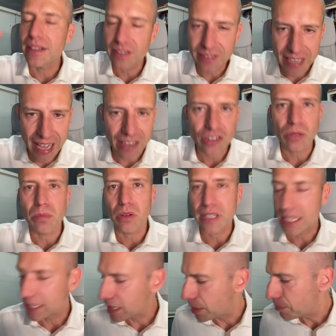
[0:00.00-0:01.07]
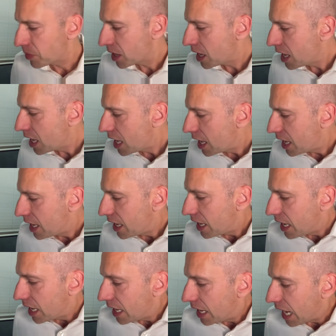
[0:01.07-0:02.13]
taxable income.
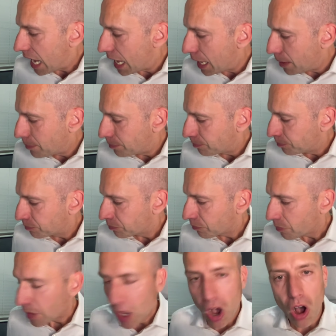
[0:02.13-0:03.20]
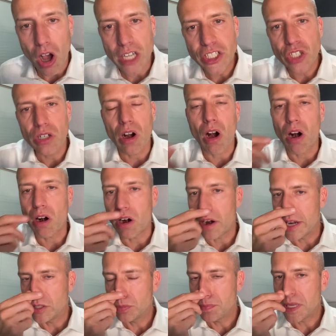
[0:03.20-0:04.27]
On your
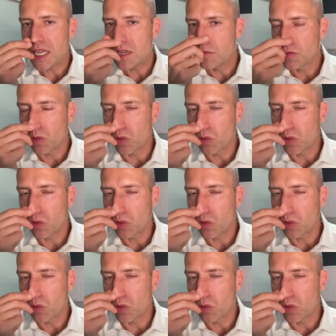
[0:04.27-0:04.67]
RRSP, of